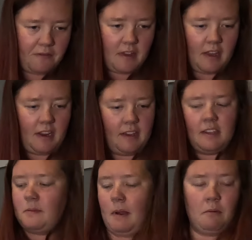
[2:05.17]
cutting
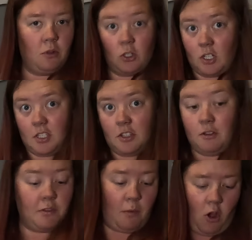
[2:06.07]
because my ruler is too
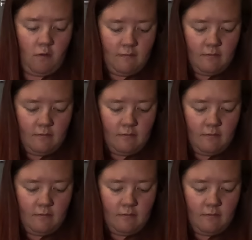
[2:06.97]
small.